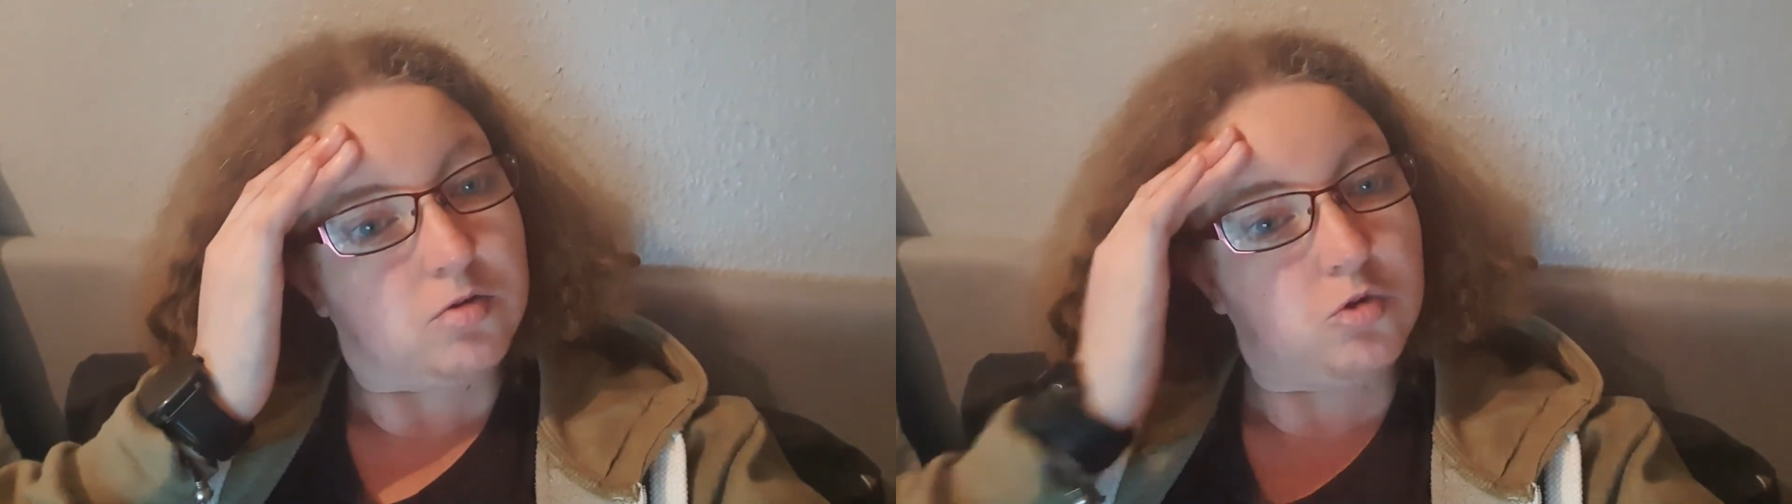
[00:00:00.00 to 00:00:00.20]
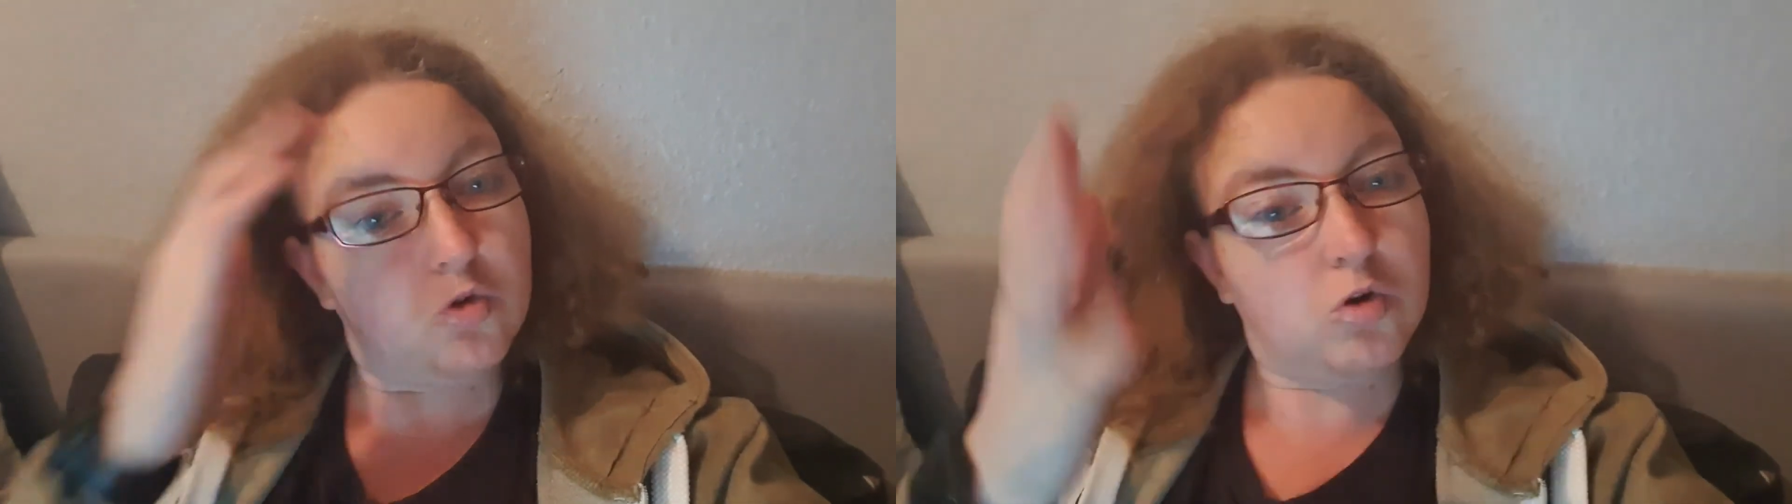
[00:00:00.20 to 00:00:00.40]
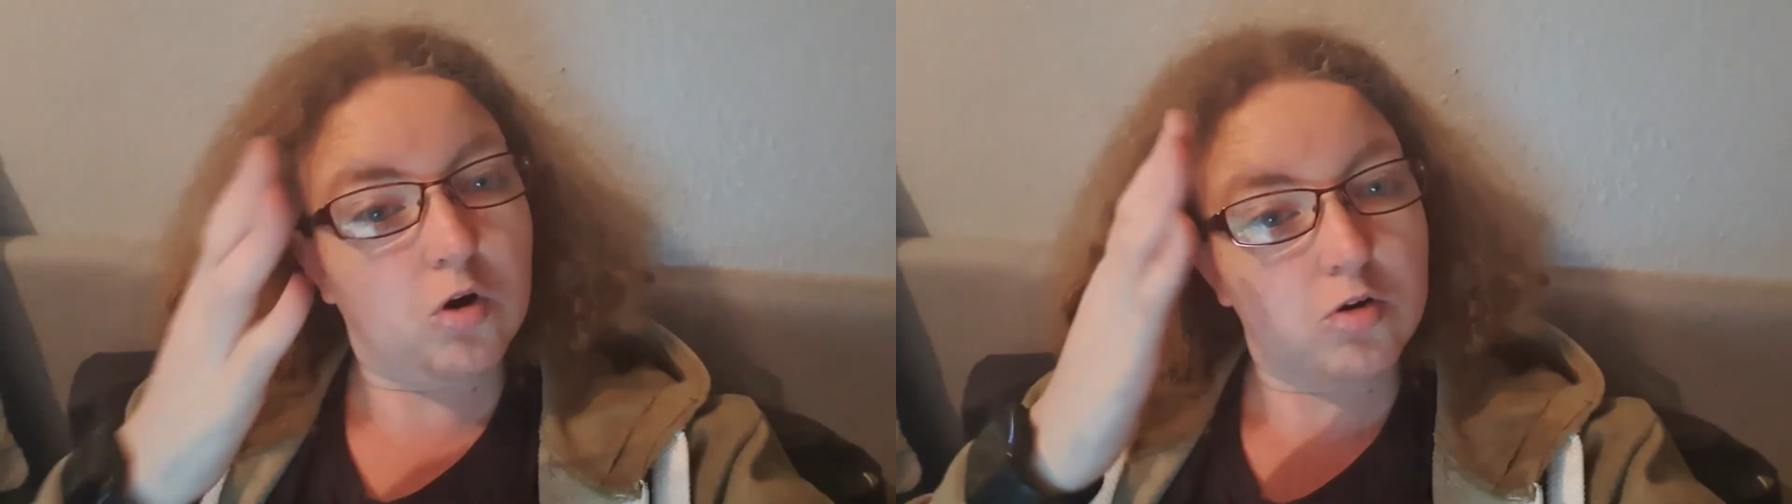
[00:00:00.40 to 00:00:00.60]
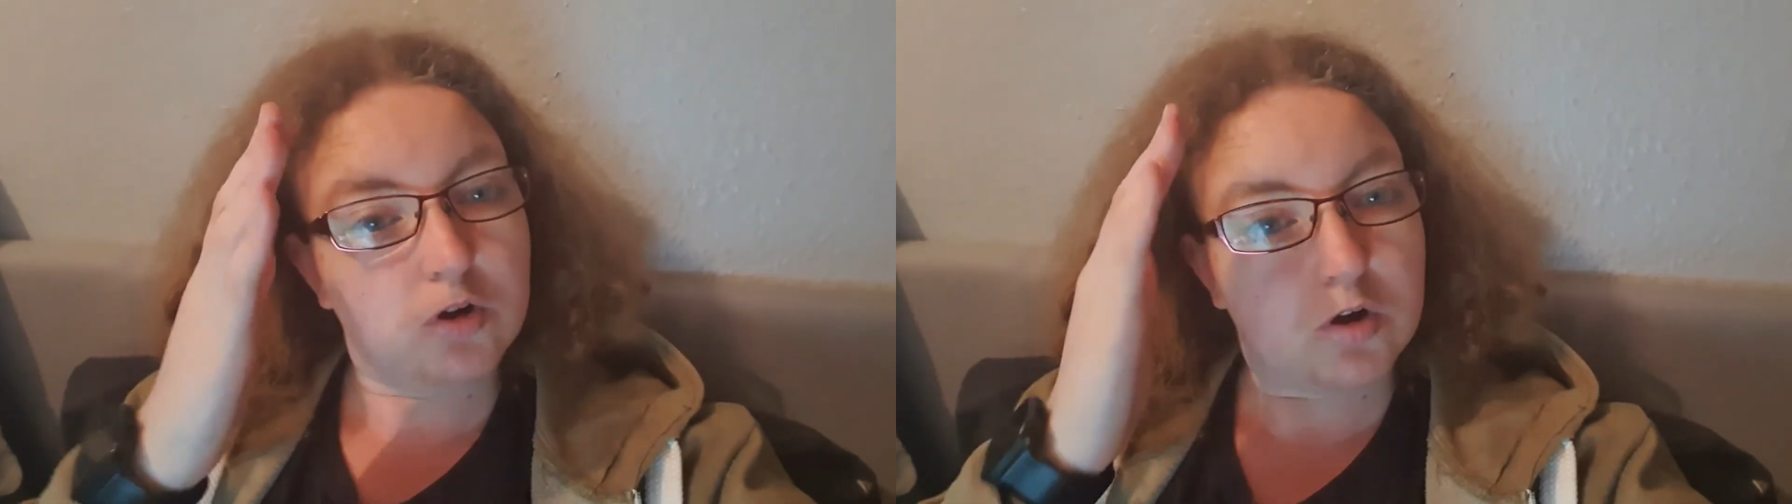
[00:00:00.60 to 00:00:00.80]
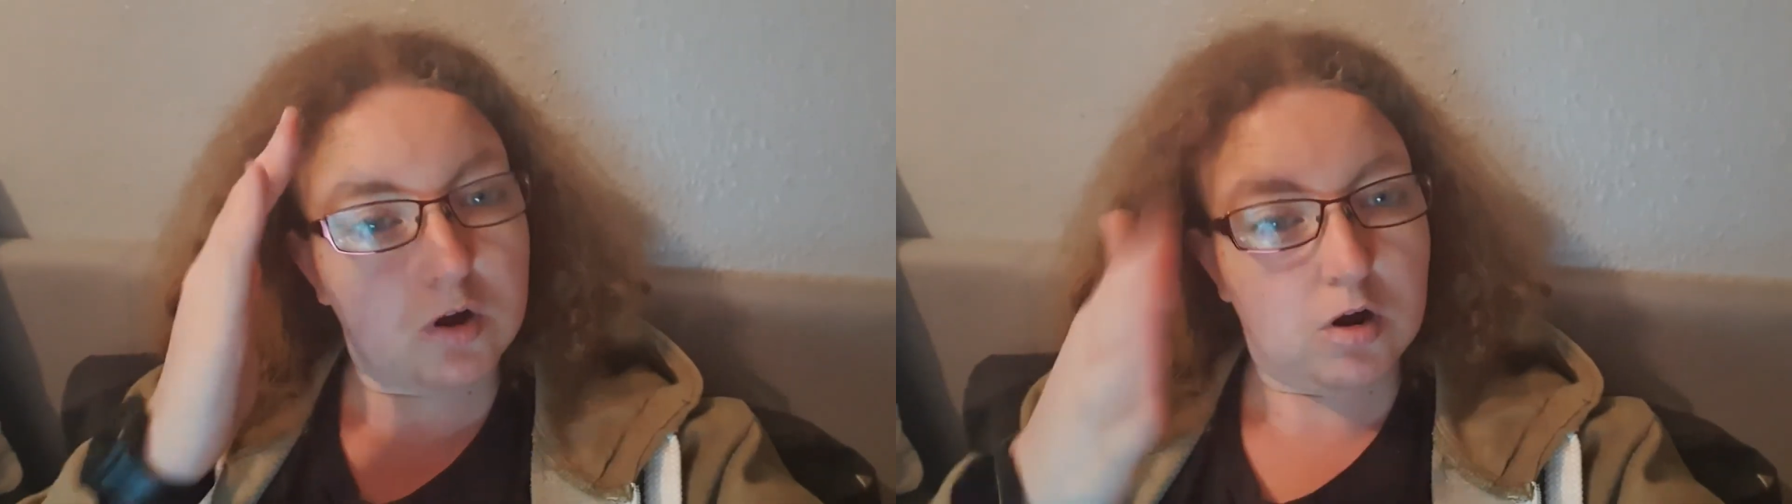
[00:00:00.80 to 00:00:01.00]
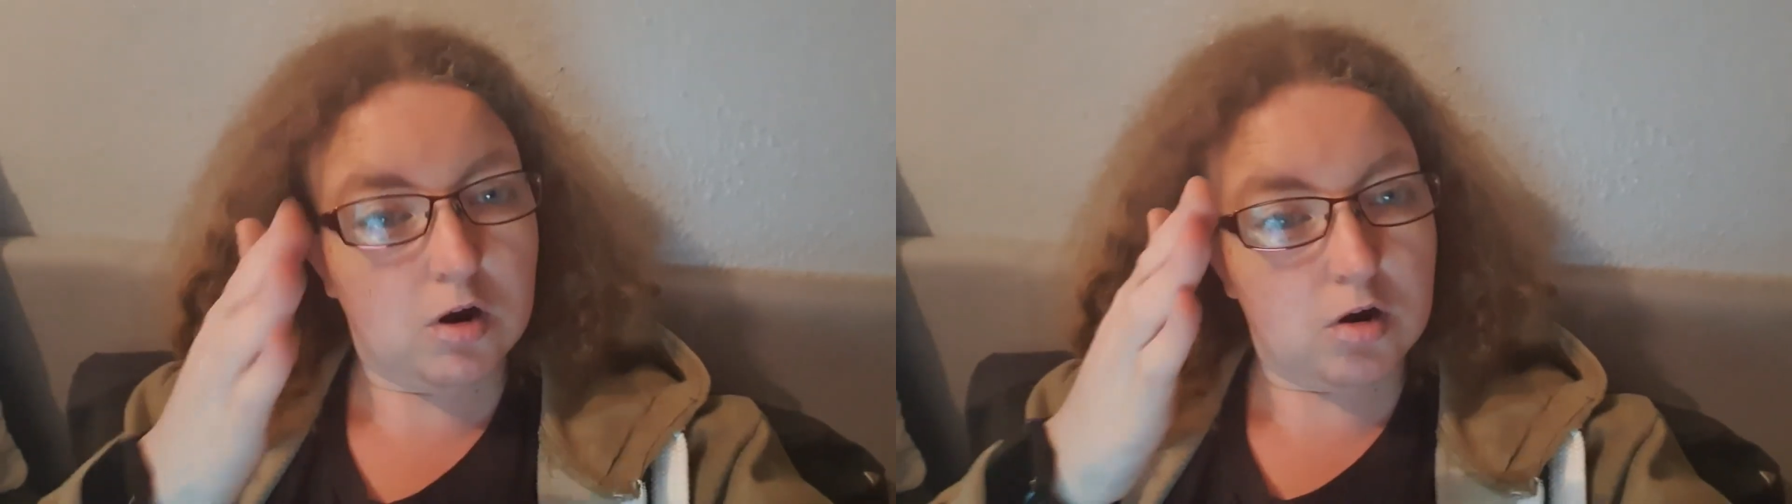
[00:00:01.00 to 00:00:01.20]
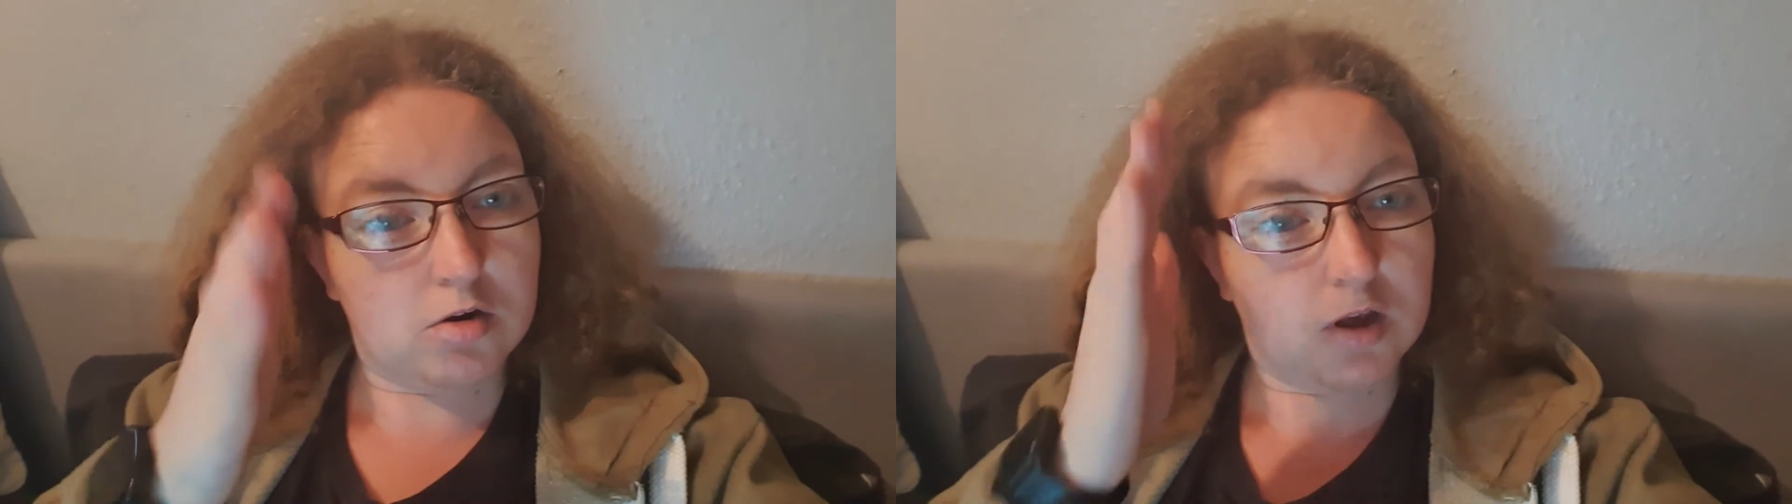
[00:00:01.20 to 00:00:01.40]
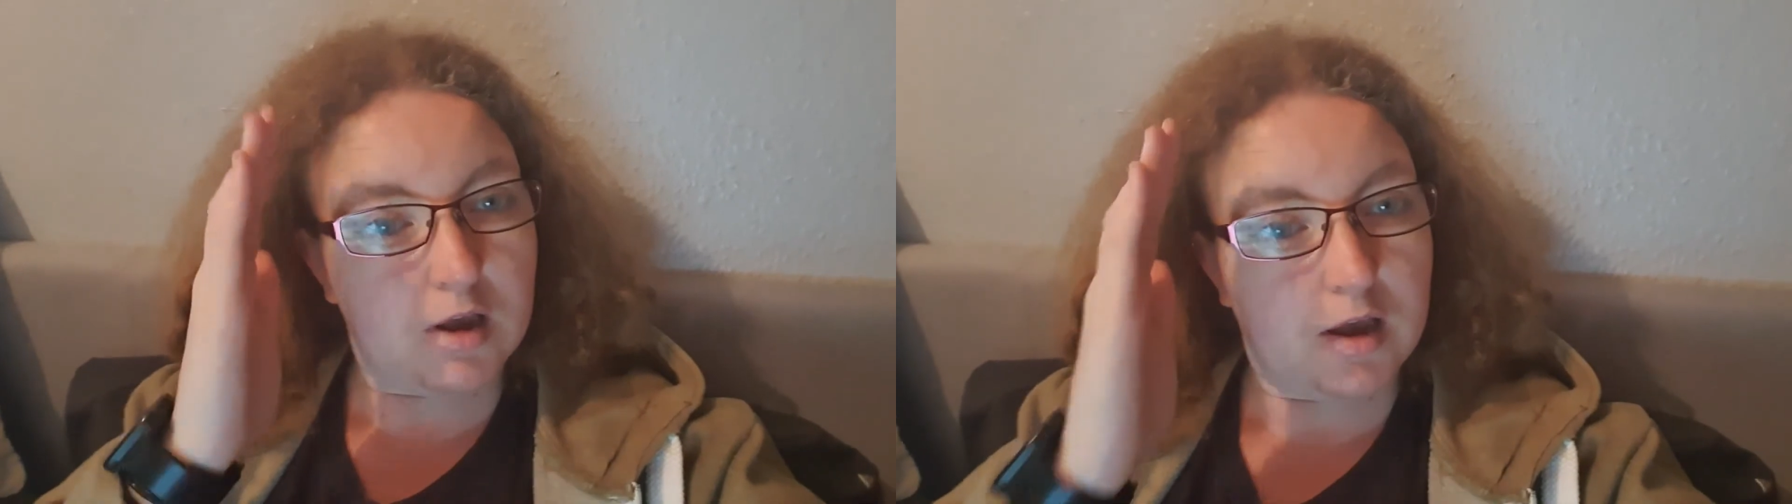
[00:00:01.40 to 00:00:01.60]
Do not hurt